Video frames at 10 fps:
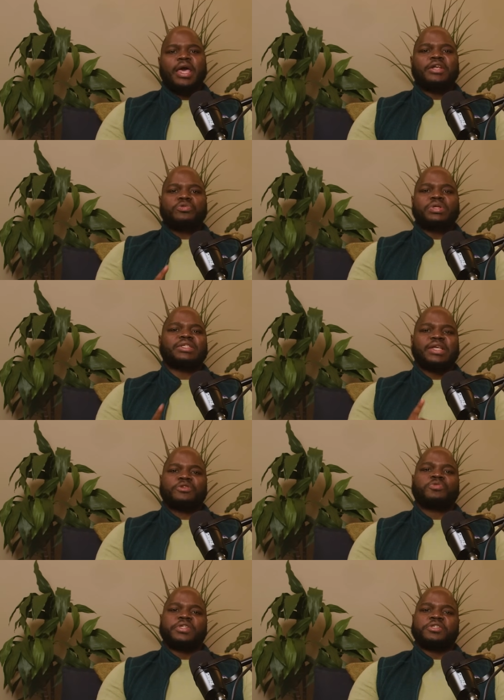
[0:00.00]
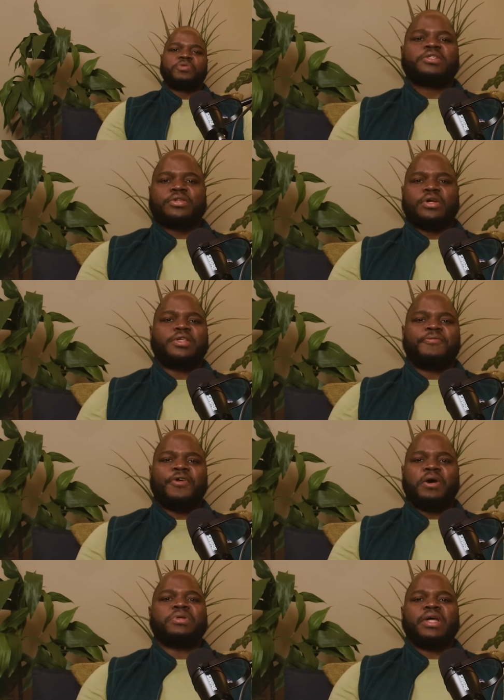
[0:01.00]
A 2023 study
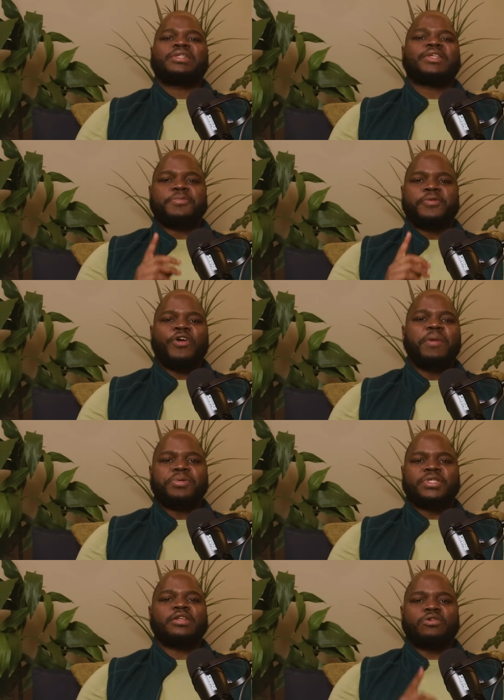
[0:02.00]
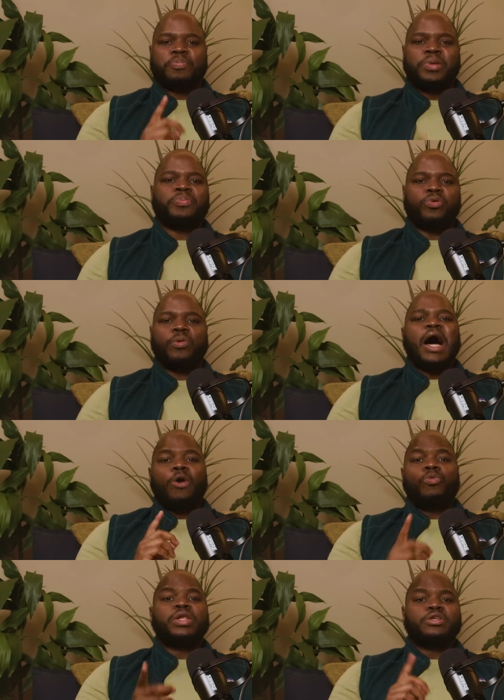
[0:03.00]
found that 75% of people
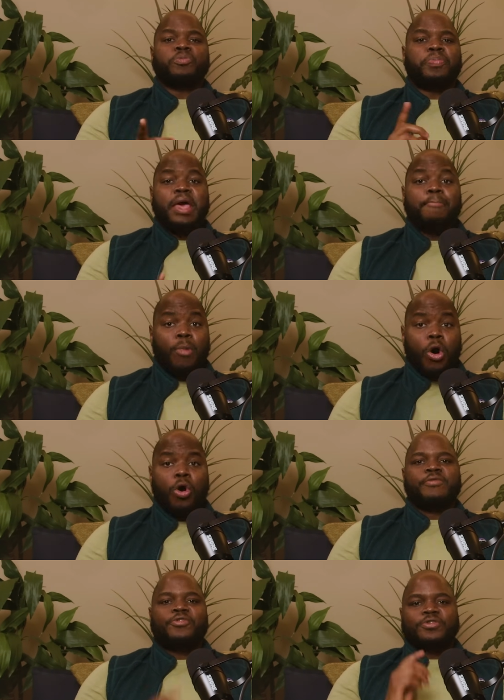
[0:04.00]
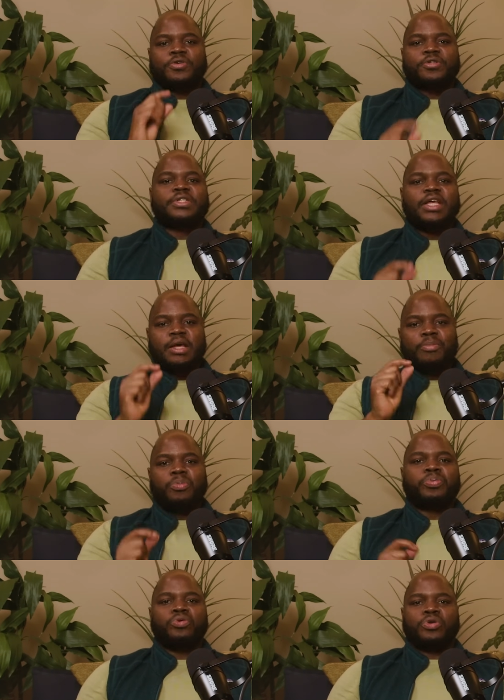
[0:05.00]
are willing to pay more for sustainable
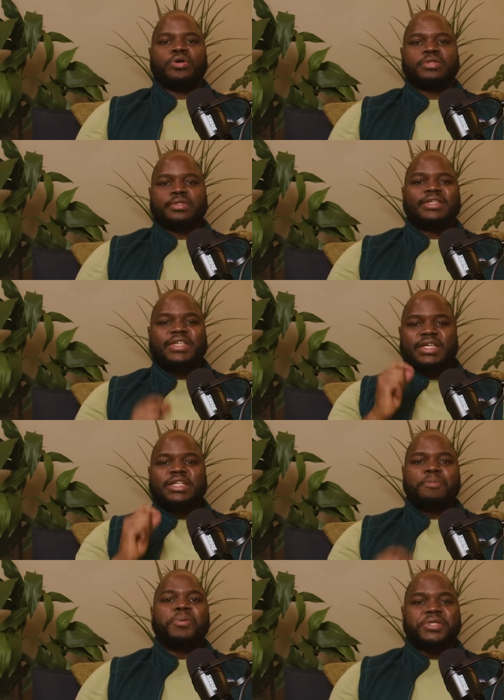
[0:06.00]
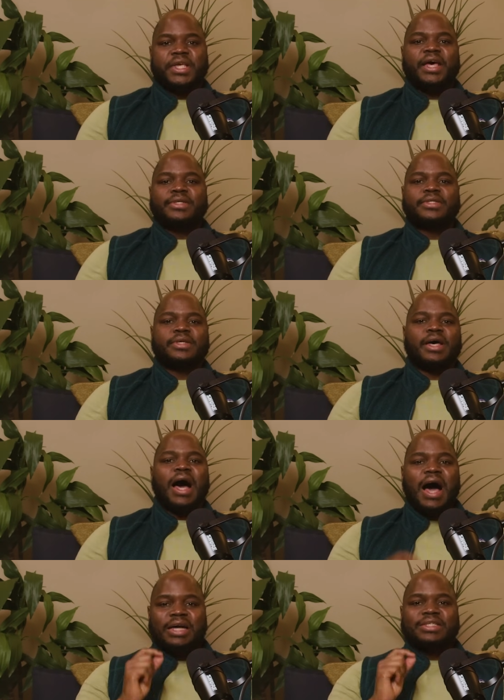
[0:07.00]
products. 60%
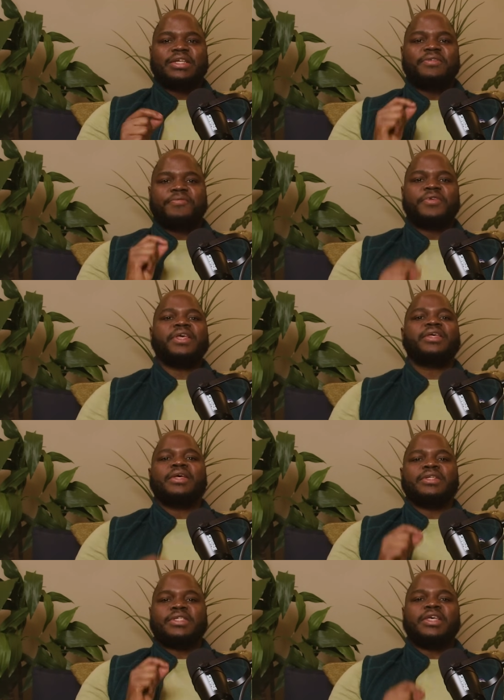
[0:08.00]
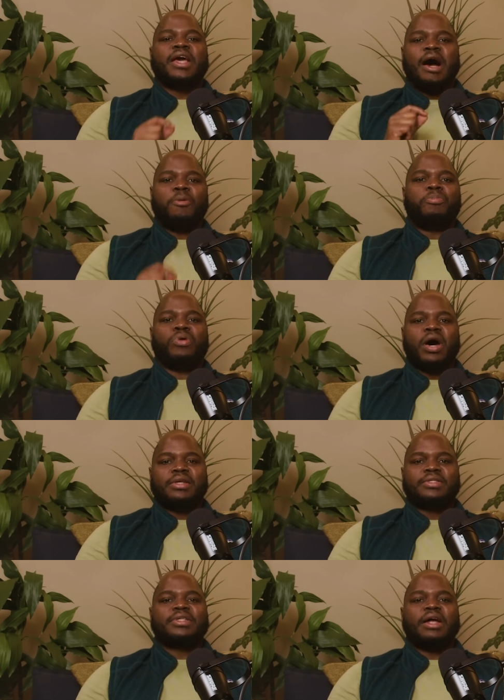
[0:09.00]
actively seek out
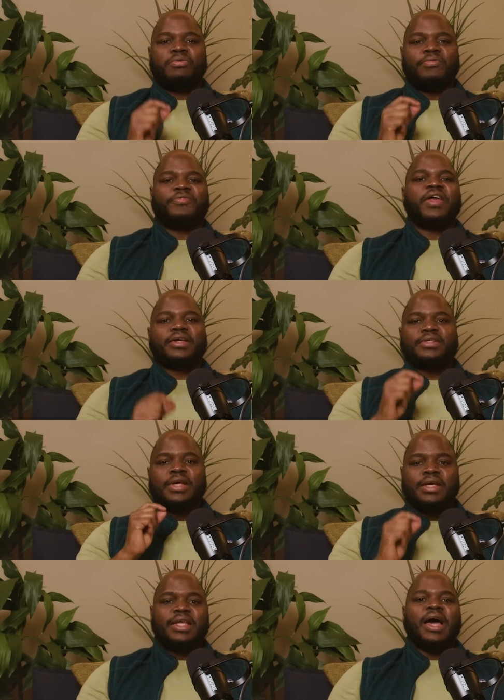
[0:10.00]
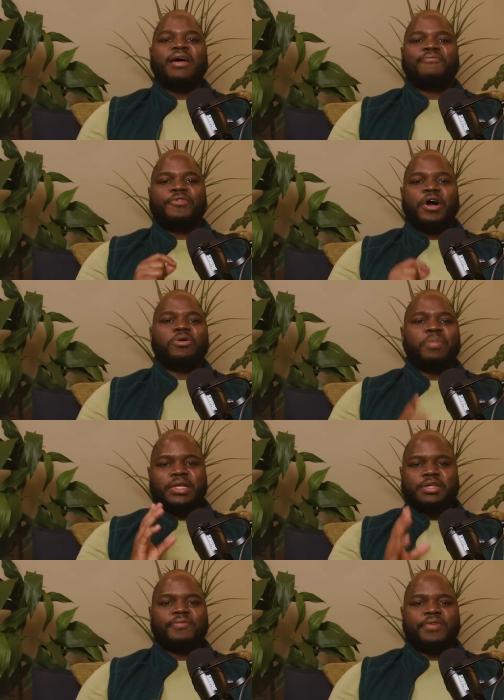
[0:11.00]
brands that reflect their
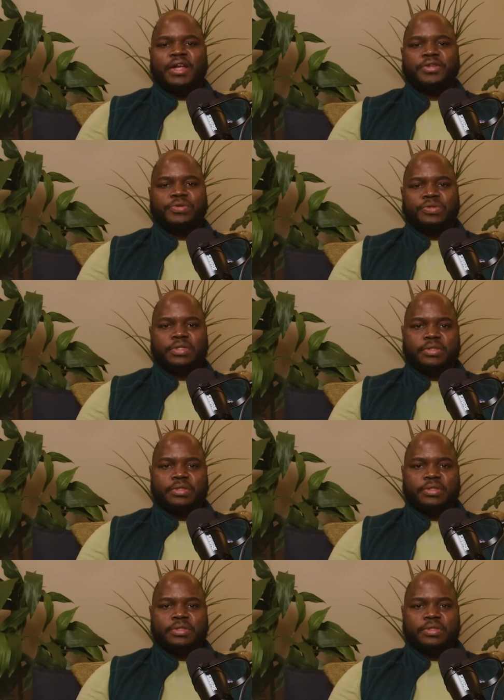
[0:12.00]
environmental values.